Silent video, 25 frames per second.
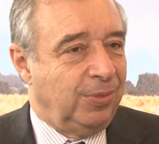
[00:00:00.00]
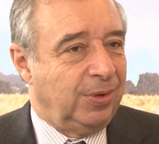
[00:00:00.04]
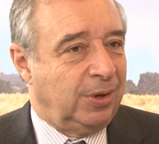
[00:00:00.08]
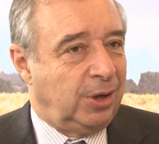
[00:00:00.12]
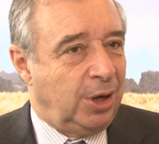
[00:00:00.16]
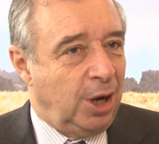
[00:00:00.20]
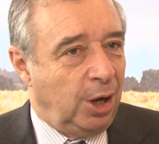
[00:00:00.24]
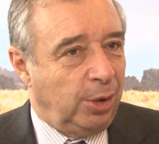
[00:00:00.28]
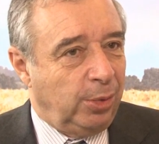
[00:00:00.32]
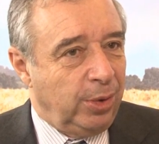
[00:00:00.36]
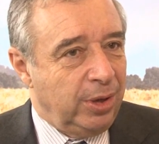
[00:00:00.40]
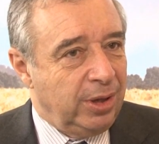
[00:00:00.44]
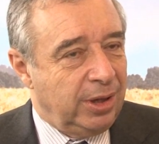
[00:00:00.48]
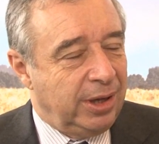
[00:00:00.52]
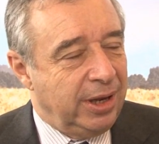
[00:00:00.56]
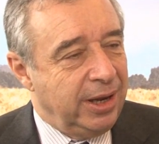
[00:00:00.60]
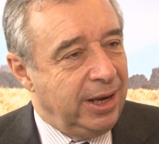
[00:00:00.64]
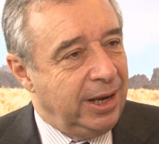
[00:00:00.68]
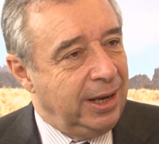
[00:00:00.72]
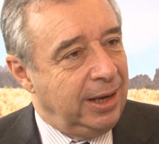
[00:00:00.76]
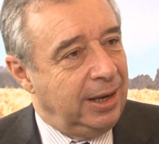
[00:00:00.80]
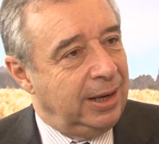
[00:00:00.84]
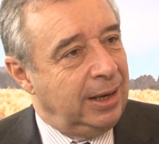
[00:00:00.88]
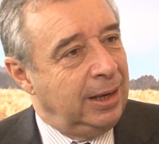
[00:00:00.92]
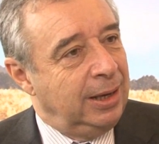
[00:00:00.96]

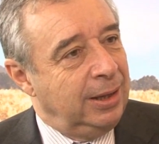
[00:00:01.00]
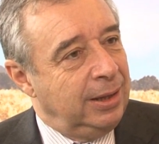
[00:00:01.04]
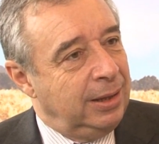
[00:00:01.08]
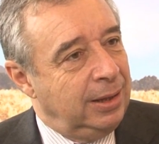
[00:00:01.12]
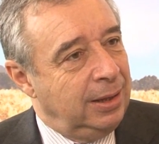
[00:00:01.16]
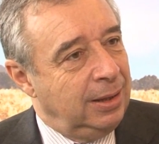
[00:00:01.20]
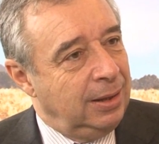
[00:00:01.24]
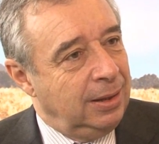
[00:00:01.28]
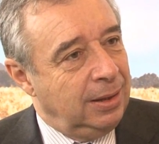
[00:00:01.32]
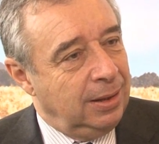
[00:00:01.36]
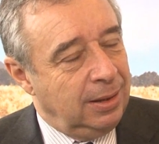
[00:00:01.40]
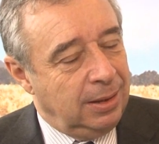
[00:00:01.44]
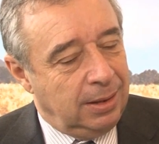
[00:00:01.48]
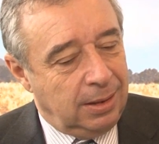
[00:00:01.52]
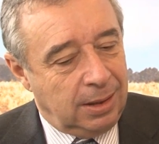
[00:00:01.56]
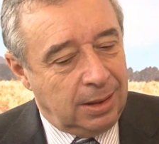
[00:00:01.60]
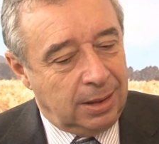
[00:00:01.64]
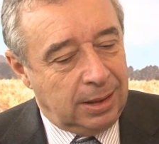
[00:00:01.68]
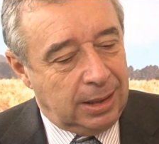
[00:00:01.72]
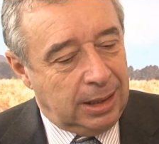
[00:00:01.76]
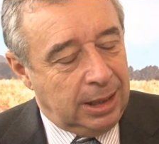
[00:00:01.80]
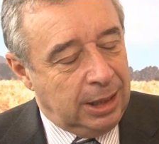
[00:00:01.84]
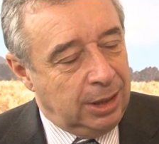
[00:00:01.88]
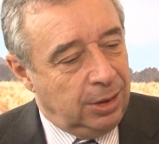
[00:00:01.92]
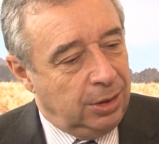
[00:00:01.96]
Currently,
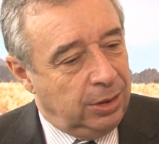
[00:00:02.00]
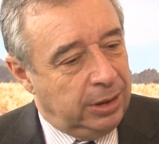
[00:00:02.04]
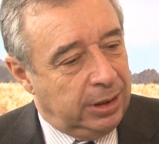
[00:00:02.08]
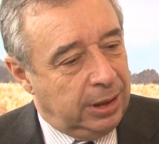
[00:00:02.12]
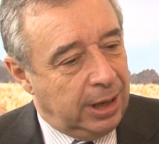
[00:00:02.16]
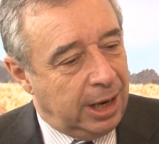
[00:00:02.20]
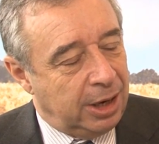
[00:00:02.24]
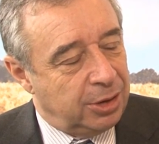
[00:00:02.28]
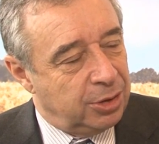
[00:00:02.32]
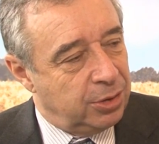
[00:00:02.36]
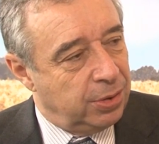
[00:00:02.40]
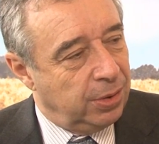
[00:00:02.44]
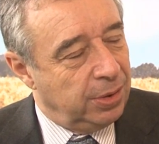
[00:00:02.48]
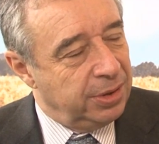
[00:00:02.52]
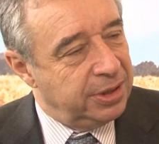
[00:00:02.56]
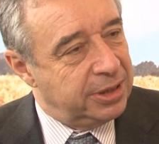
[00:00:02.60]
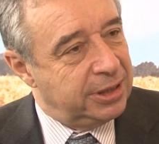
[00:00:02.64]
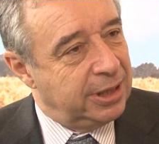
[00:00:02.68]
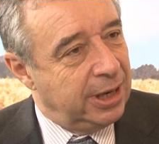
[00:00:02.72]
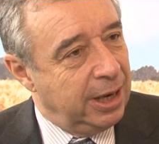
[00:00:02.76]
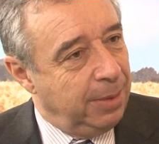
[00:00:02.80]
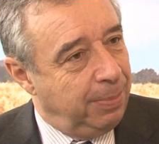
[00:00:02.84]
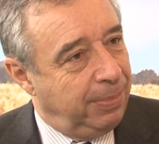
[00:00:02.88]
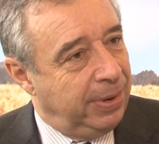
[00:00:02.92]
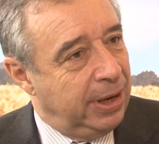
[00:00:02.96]
in the actual
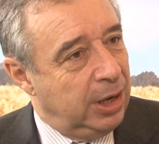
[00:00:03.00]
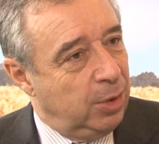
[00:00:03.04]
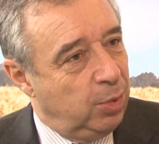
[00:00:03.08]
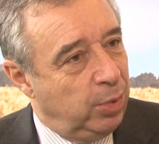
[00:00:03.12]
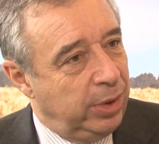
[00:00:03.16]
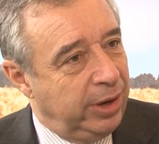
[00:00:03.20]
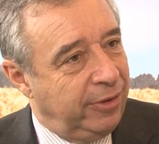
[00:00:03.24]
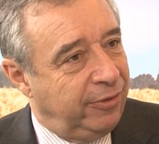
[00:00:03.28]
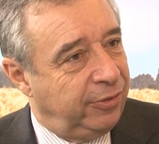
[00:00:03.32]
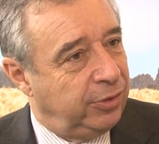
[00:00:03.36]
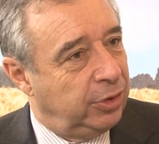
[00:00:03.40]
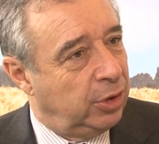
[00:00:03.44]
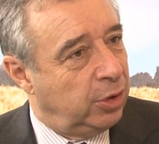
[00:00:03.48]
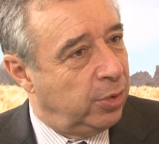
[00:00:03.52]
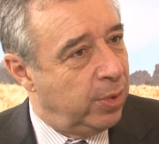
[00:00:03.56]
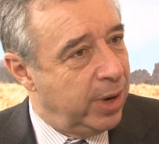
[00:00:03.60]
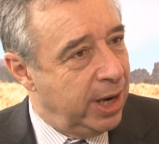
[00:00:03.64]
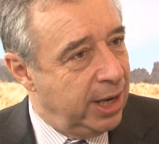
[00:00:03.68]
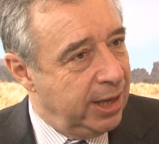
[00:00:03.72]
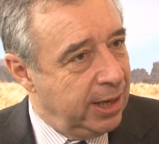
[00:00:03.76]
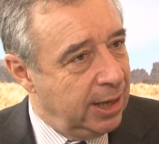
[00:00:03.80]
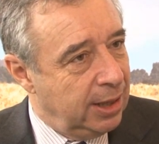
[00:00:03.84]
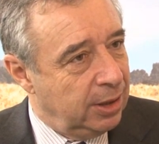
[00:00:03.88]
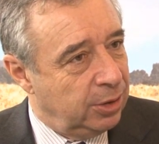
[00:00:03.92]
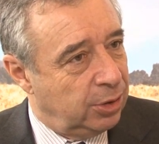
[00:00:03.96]
CAP, we have the
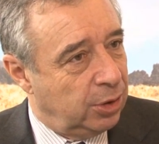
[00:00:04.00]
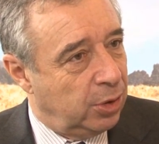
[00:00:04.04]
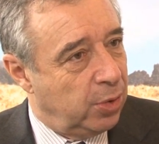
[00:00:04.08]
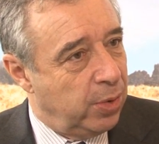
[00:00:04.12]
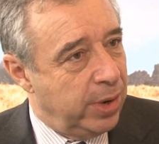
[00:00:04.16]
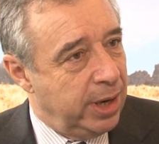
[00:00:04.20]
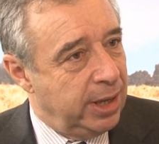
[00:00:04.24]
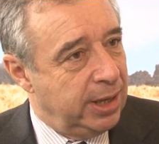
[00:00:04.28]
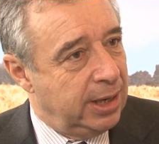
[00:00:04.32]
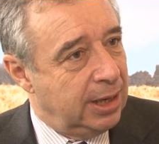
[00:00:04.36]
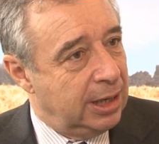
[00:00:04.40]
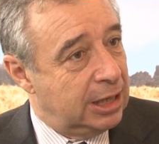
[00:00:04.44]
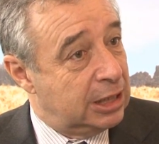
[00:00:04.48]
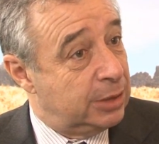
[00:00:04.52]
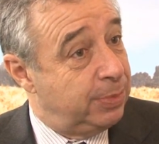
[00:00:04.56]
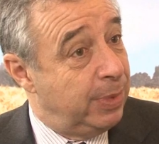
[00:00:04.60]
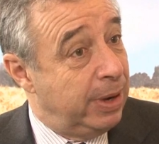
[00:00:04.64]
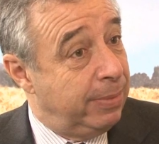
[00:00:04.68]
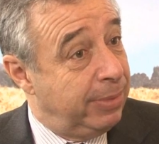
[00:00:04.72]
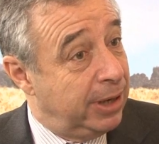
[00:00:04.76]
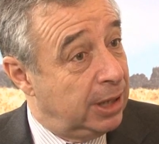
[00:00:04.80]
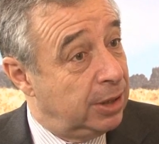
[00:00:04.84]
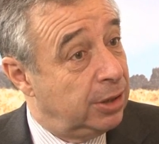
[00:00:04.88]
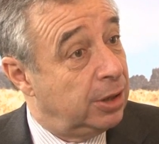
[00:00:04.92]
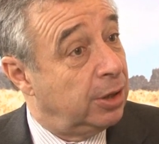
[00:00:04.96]
greening. The greening is
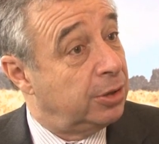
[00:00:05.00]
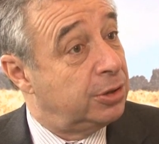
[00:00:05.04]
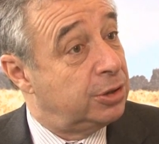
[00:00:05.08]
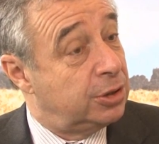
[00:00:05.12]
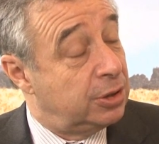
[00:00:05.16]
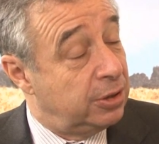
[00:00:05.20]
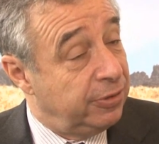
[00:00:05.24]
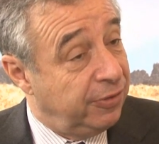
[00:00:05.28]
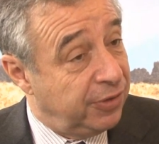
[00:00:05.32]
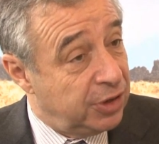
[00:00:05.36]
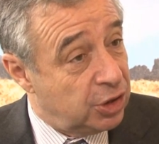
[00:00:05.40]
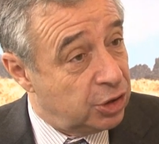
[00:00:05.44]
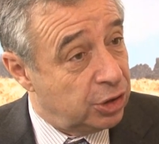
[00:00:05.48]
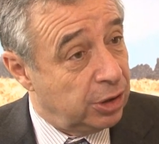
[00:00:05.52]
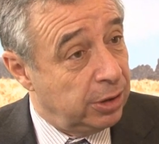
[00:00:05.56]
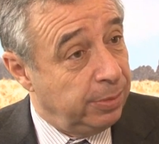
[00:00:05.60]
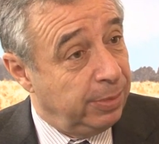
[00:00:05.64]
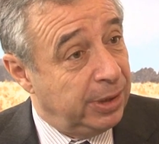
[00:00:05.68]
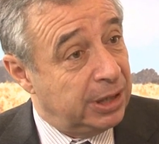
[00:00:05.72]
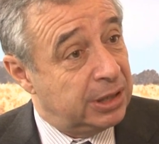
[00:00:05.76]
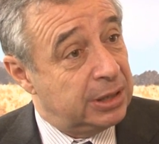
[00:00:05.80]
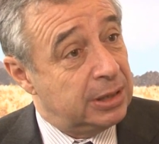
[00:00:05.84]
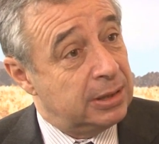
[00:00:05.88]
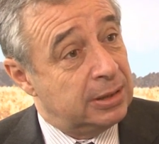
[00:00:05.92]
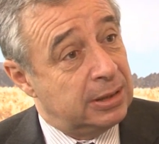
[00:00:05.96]
maybe not sufficient,
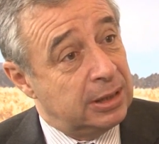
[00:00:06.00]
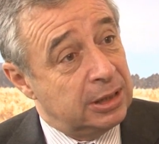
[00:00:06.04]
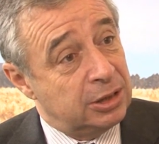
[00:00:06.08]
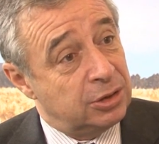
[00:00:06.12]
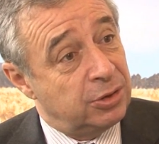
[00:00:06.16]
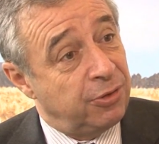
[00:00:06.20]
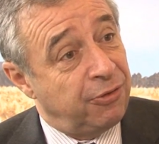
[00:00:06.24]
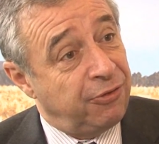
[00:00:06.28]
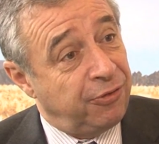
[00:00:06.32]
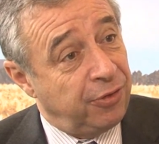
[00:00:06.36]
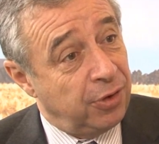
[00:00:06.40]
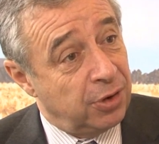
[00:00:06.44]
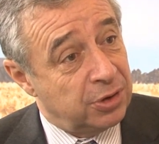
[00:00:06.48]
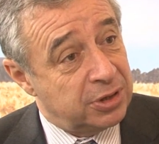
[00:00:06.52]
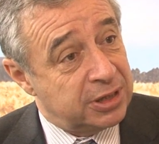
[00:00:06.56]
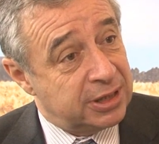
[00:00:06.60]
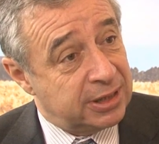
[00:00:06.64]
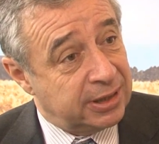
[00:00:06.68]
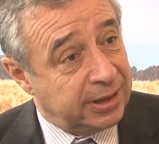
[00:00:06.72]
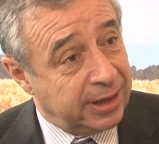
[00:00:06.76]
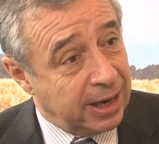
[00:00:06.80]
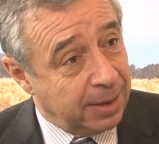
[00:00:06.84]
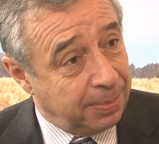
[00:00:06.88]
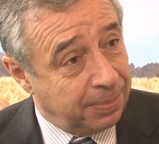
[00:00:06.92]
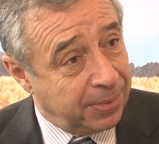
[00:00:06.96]
but it is a first
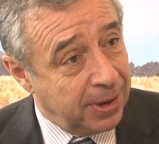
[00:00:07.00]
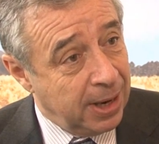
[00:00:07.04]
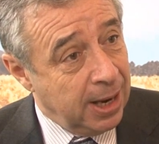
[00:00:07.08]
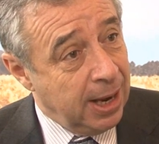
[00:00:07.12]
step.